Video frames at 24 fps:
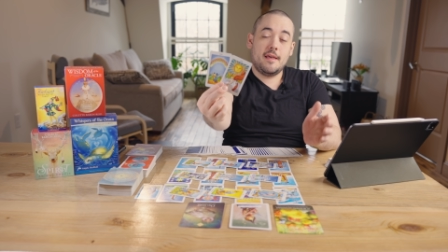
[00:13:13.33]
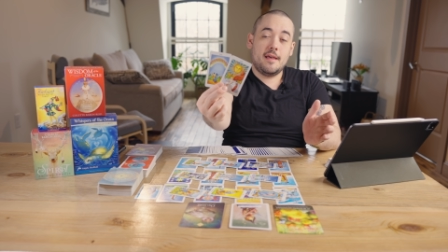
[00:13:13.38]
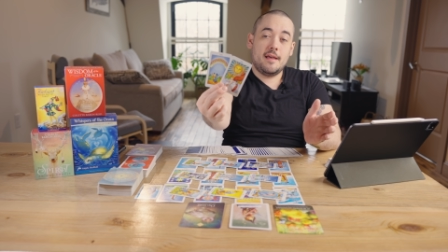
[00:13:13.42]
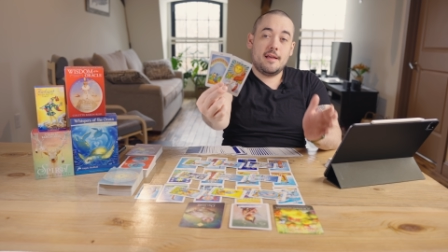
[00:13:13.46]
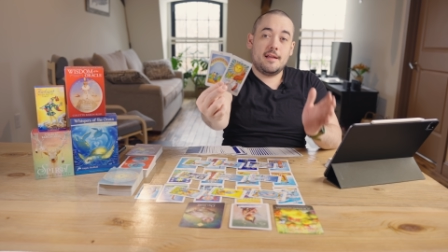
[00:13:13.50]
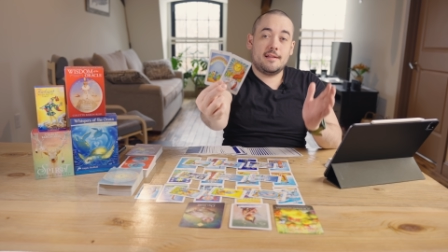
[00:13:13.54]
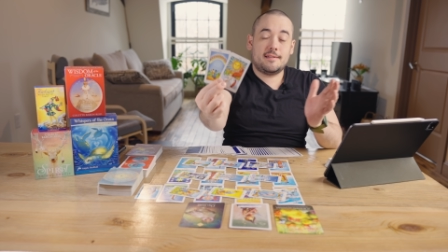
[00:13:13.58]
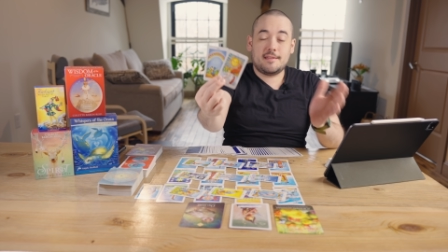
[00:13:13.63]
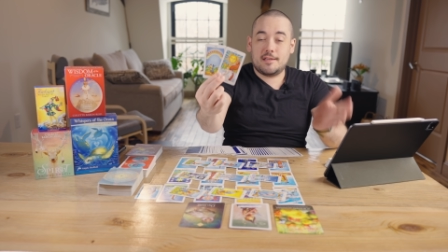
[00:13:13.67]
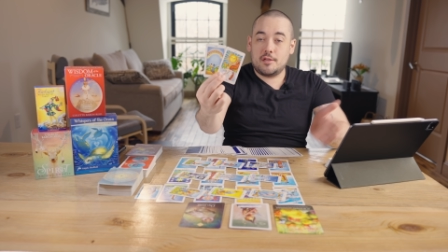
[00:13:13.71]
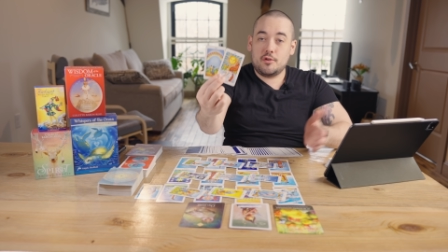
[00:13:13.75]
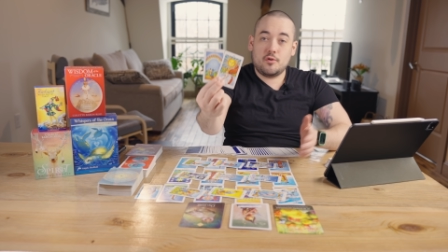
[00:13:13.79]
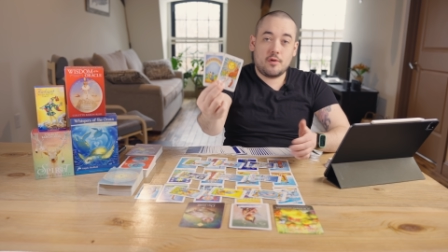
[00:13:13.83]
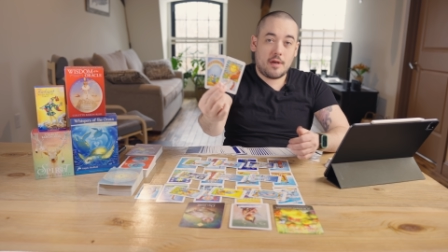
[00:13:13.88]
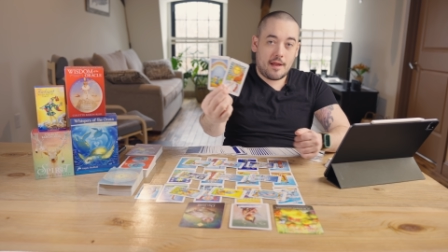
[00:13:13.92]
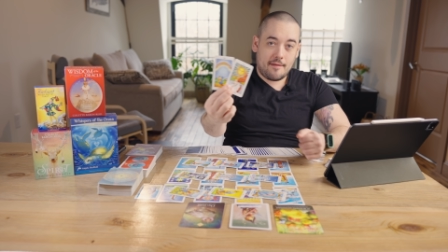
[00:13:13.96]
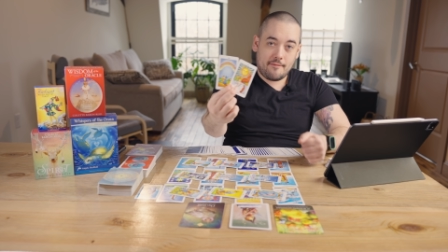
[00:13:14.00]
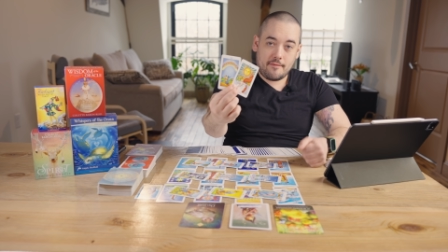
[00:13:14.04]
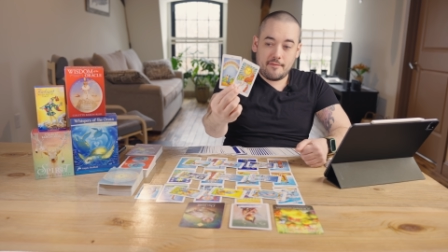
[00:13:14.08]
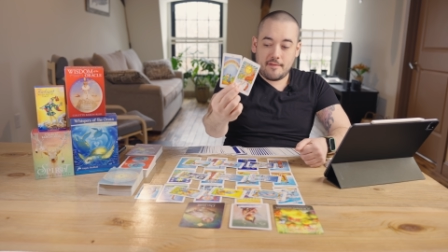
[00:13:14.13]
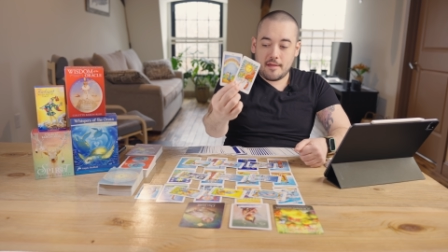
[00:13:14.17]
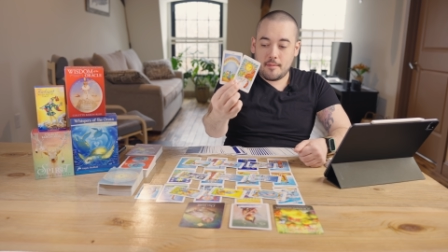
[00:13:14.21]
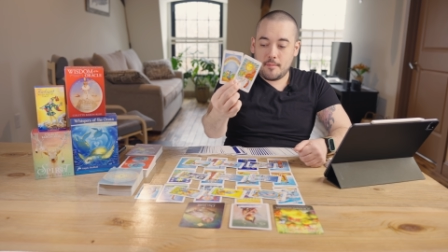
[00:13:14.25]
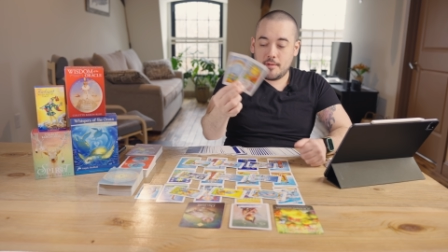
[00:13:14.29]
It's like you could have
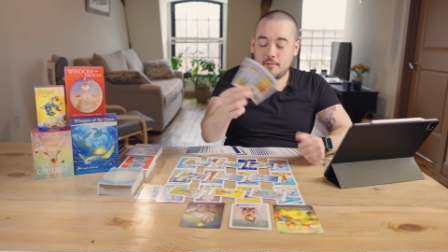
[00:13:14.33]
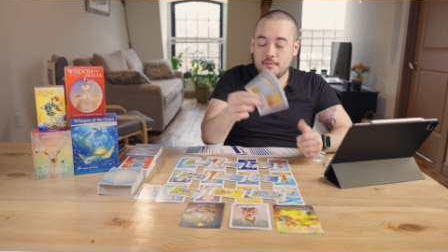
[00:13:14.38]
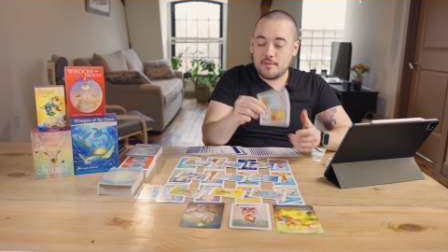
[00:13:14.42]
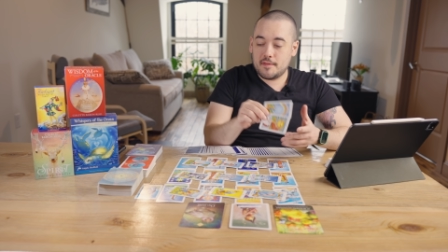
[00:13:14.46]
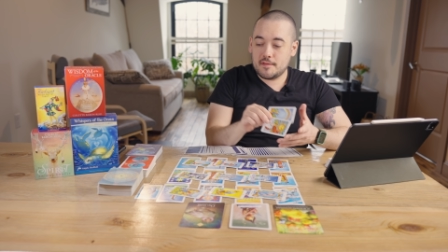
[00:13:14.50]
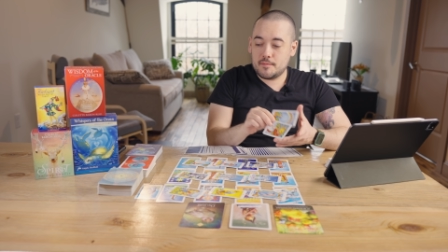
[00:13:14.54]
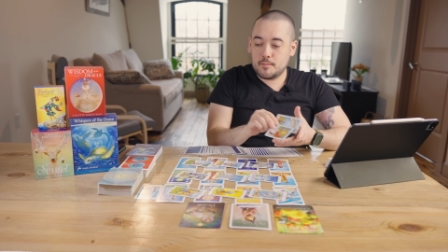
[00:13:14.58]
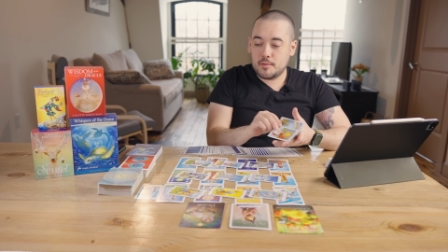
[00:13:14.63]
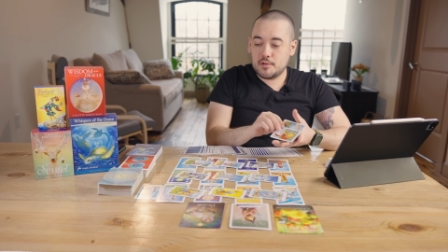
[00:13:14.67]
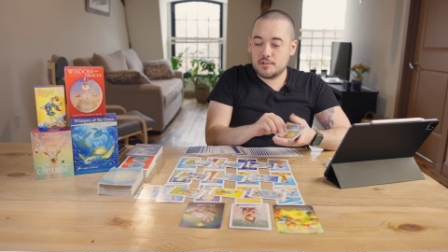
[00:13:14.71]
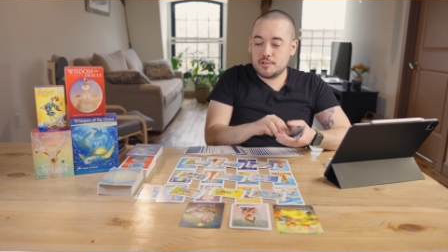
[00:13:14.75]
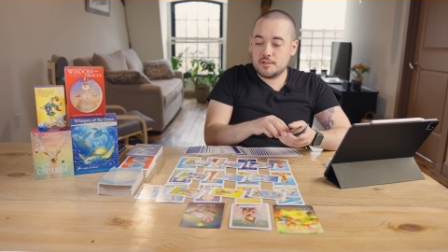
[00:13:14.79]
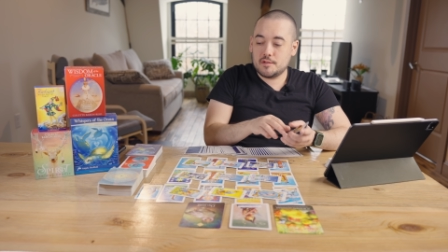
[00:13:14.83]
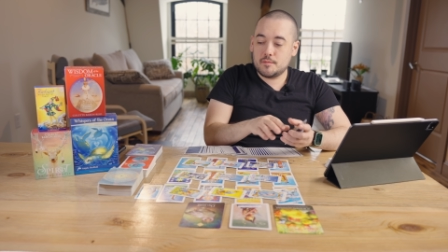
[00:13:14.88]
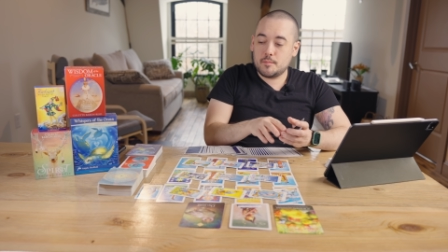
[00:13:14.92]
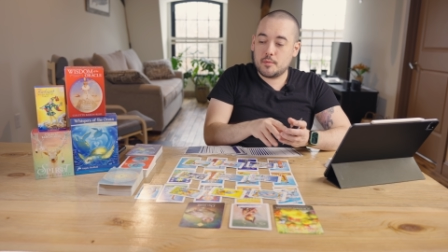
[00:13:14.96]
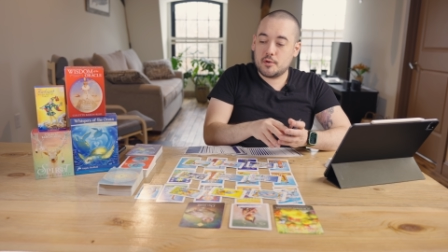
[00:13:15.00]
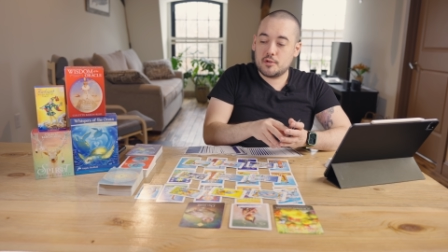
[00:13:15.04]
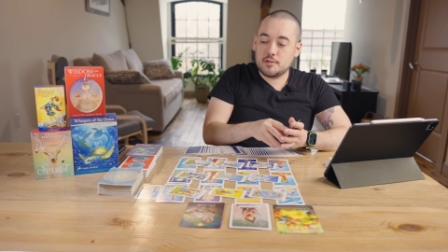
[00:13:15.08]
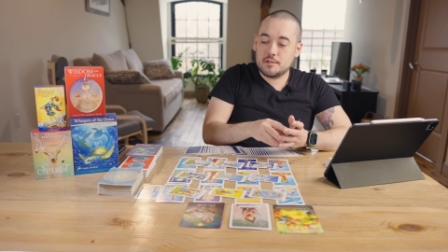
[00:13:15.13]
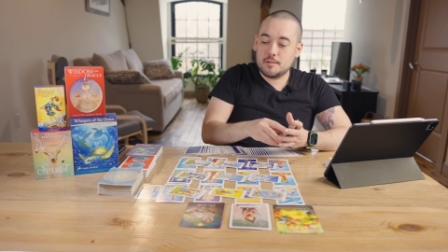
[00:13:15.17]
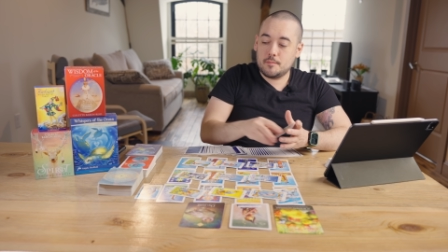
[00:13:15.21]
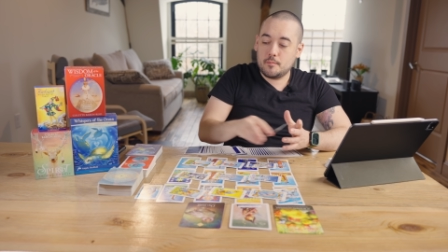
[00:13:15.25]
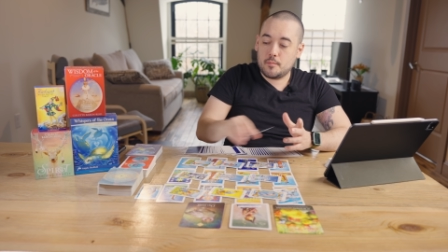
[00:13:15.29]
a family with this person. This
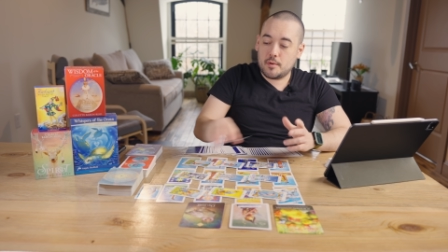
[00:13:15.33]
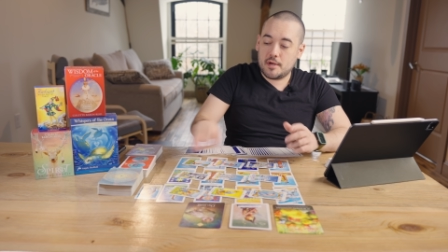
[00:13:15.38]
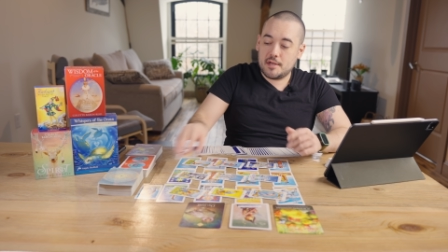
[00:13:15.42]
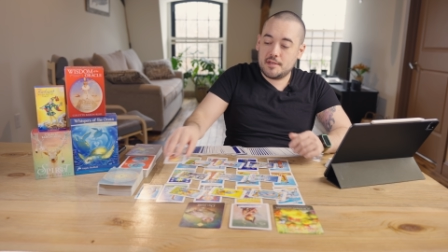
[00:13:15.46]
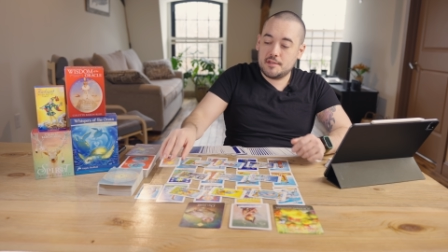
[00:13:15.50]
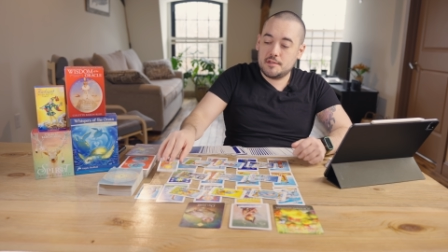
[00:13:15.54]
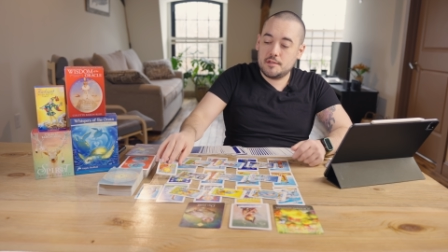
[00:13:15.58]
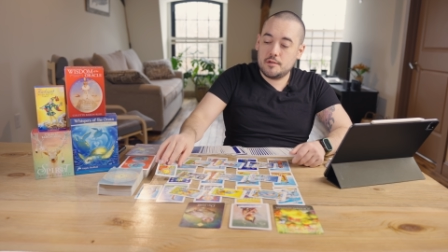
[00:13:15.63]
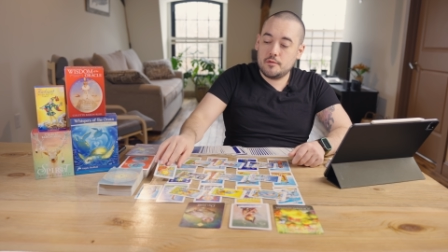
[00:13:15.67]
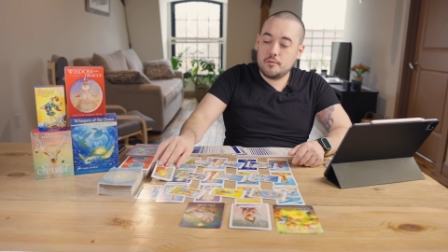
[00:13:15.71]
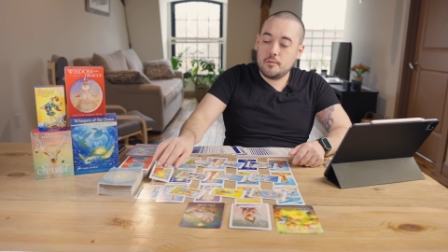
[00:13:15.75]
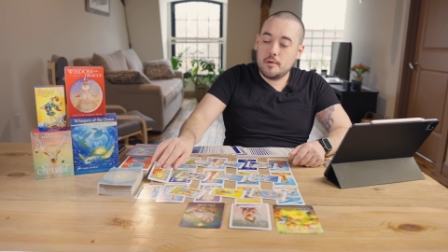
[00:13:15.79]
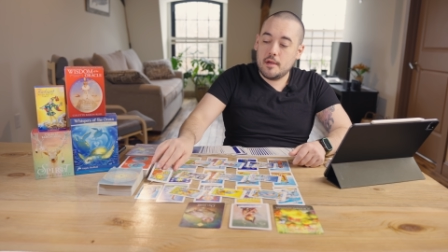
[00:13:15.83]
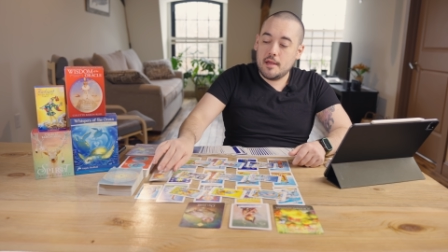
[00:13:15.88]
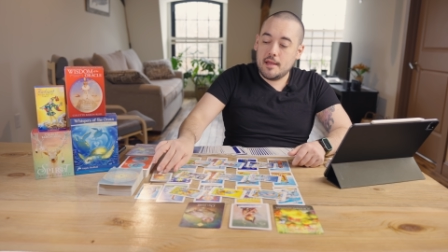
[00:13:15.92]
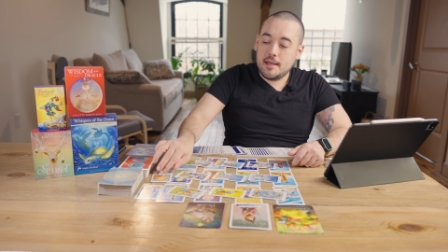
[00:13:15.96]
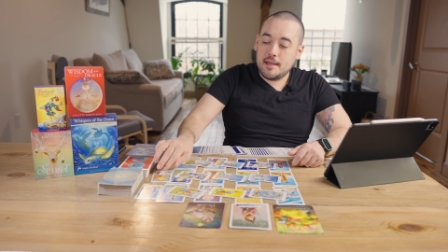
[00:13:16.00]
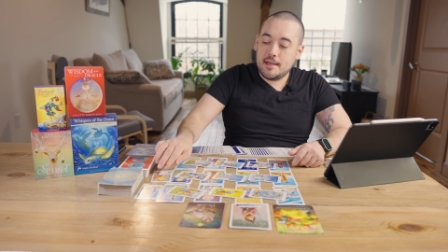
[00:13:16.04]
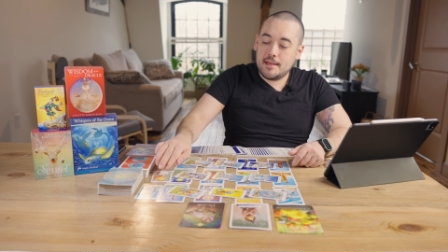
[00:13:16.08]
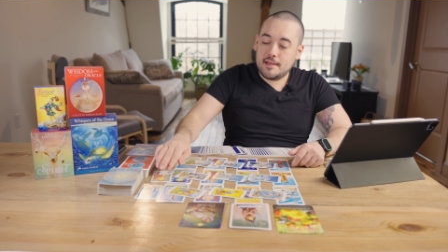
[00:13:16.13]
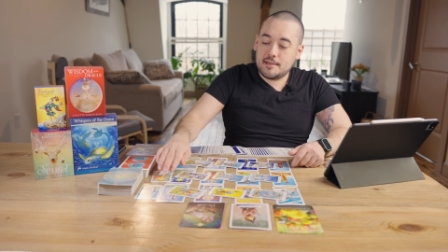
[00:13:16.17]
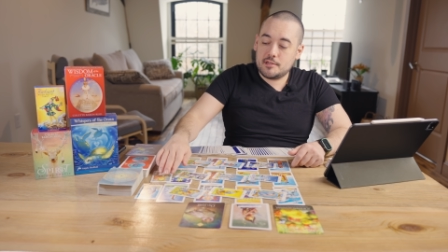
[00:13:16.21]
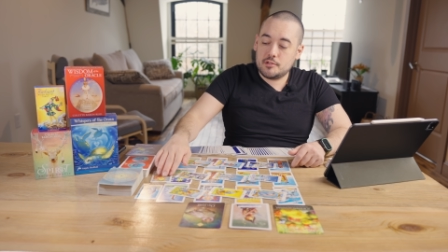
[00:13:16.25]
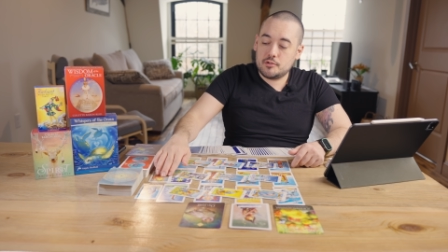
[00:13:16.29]
person brings you
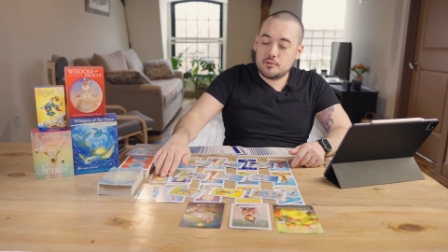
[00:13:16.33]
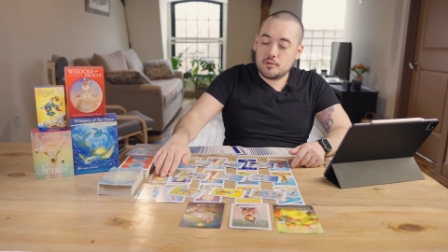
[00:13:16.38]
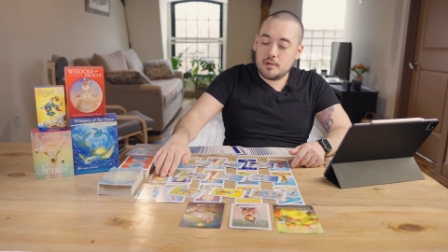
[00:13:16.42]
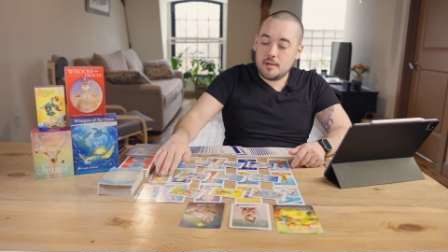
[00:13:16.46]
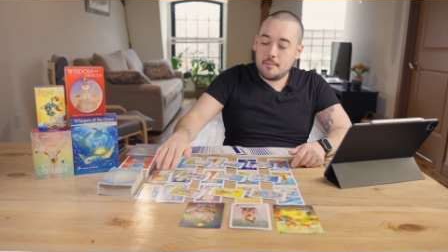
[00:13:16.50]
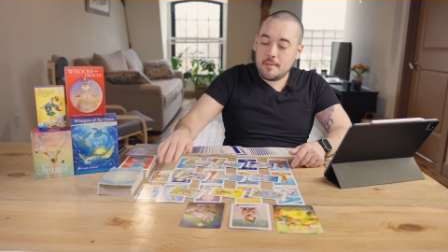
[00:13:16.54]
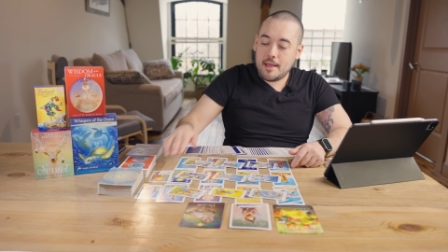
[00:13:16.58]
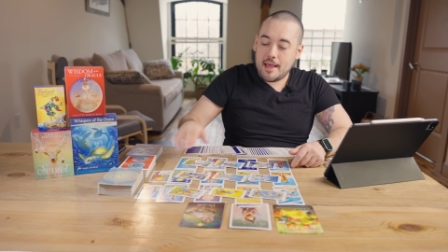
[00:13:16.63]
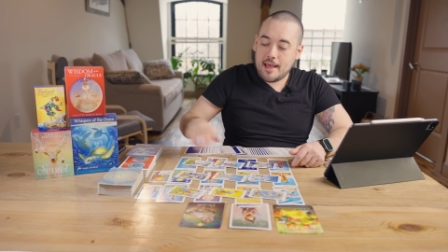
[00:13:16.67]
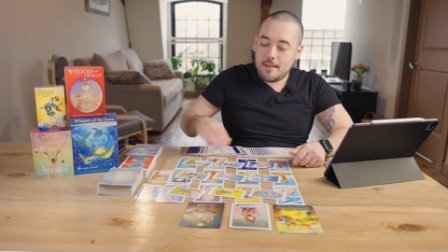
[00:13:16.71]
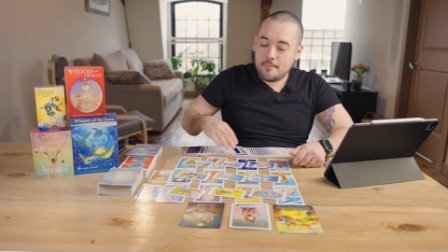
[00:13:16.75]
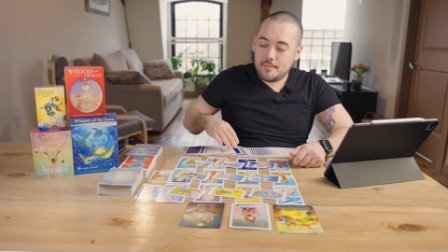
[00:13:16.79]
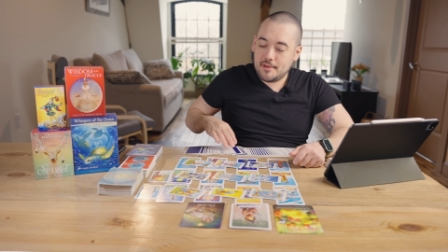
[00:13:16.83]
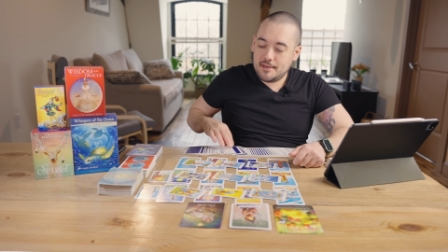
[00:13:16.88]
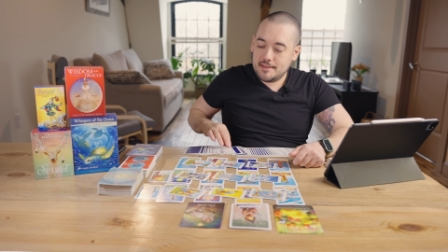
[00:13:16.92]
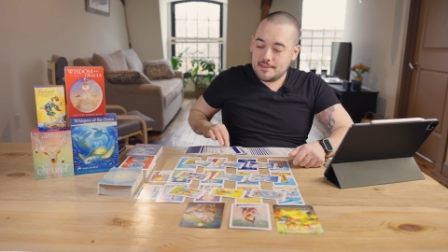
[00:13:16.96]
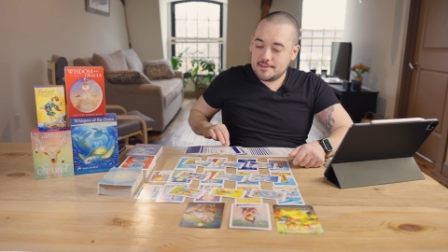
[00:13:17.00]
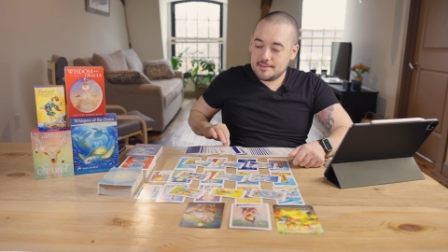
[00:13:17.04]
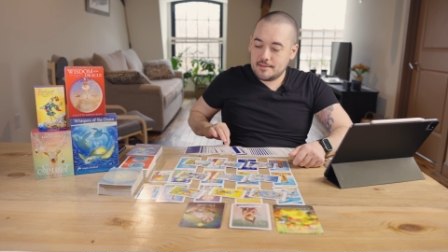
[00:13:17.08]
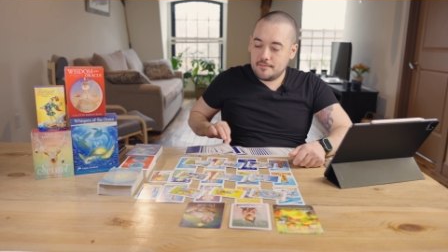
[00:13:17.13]
extreme happiness.